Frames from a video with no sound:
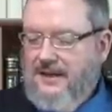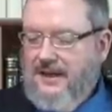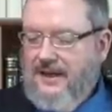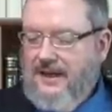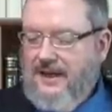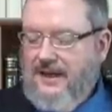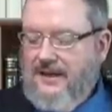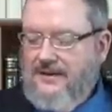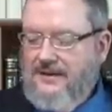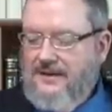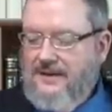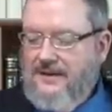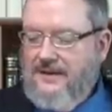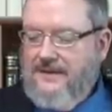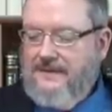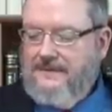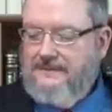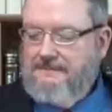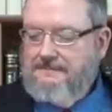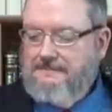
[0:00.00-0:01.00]
And
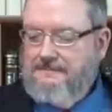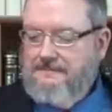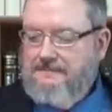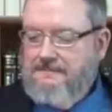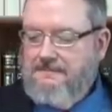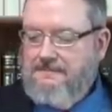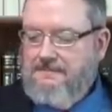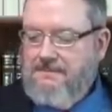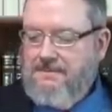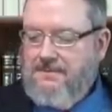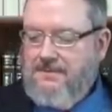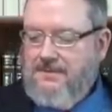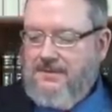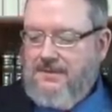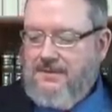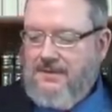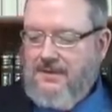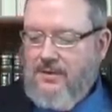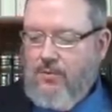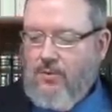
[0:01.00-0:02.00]
uh,
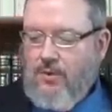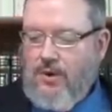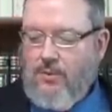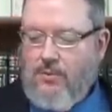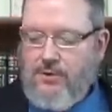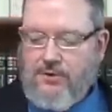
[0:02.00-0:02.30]
what